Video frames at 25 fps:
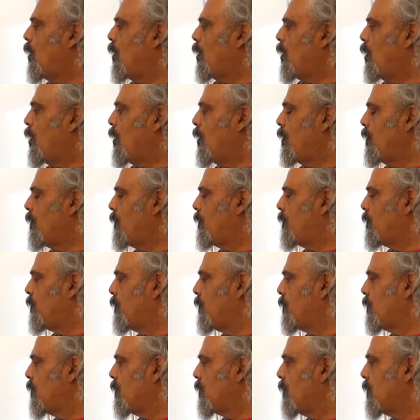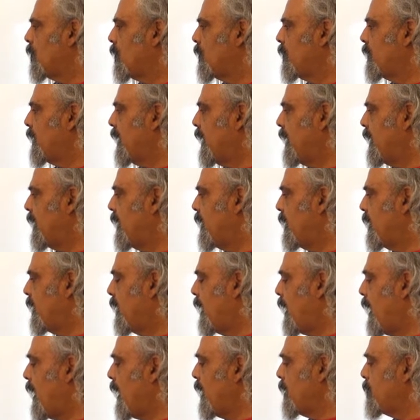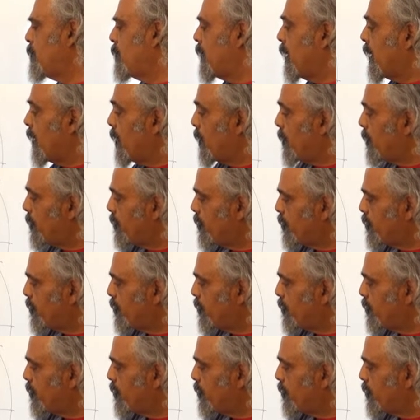of the eyebrow.